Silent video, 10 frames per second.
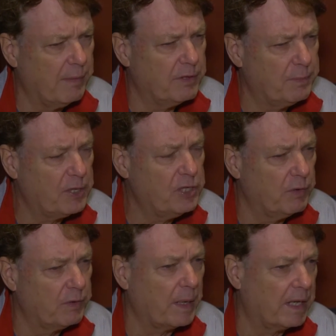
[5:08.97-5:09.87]
I mean, especially
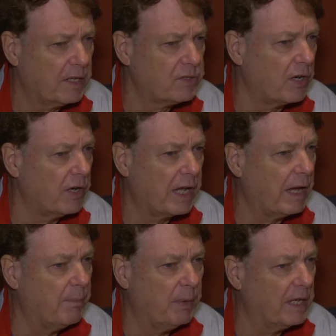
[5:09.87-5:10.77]
with my Kickstarter
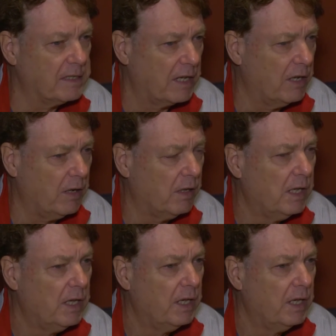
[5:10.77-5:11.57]
campaigns, they all